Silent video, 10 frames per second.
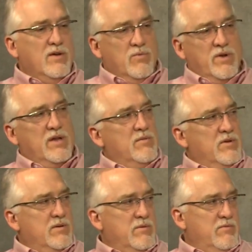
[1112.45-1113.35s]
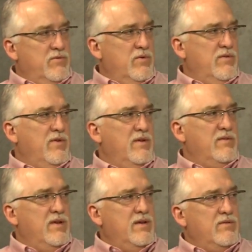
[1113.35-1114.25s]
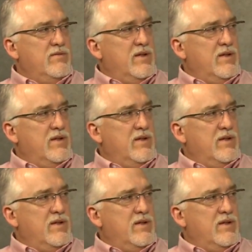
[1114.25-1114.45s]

weaned a minimum of 45 days.